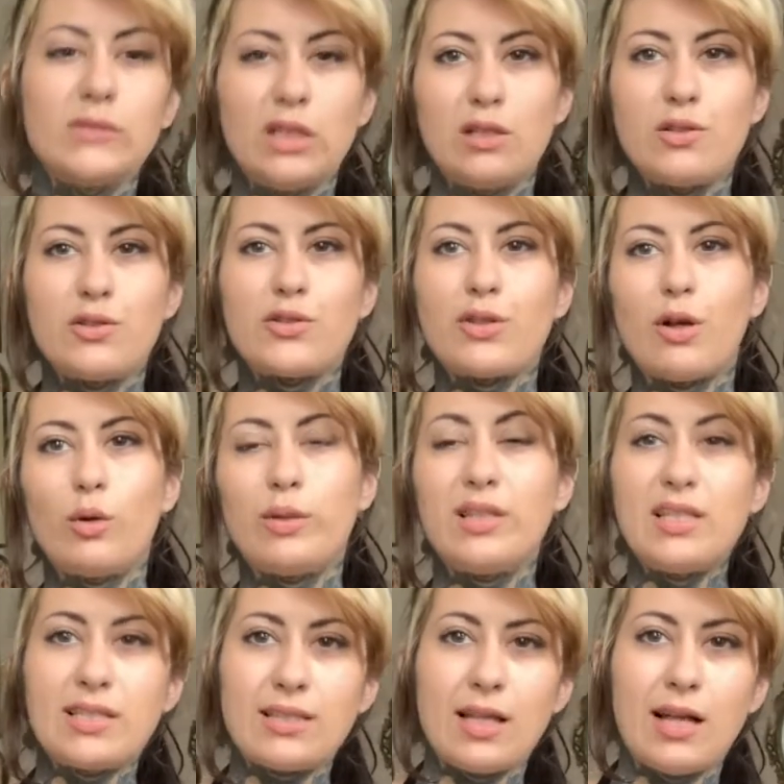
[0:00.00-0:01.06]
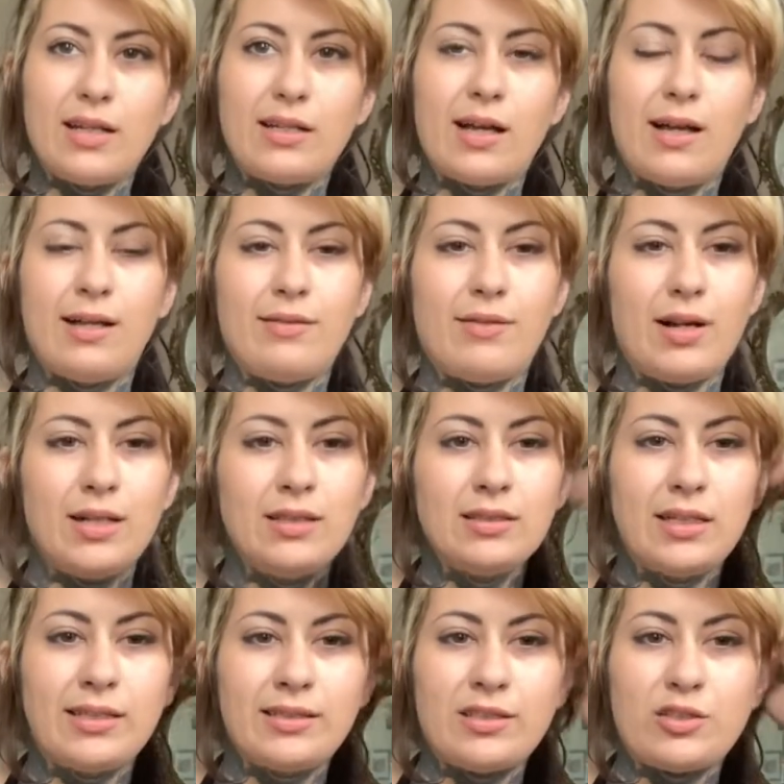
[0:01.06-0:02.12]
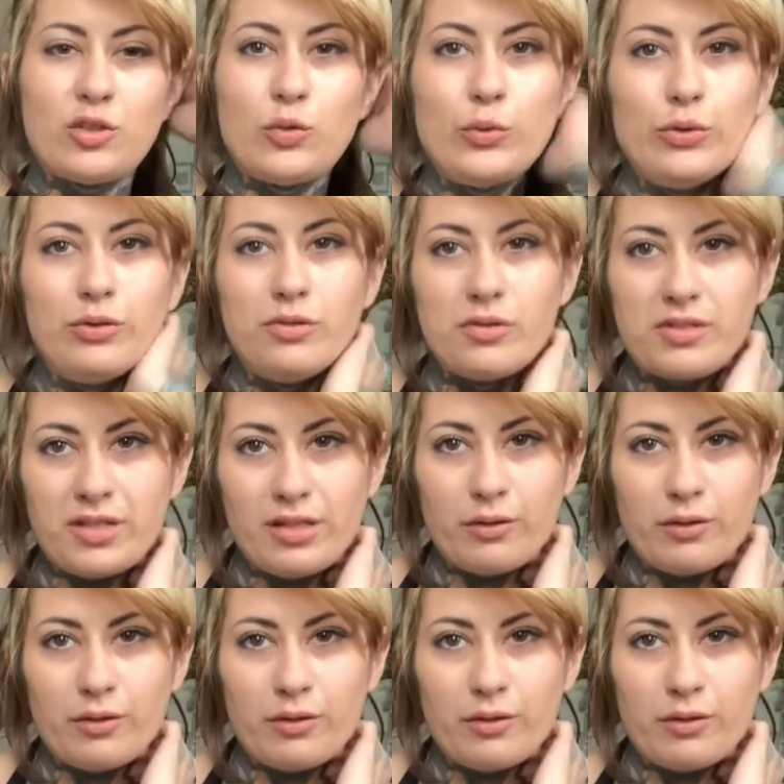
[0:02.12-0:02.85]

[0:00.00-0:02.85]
So in this slide, I've highlighted the tools in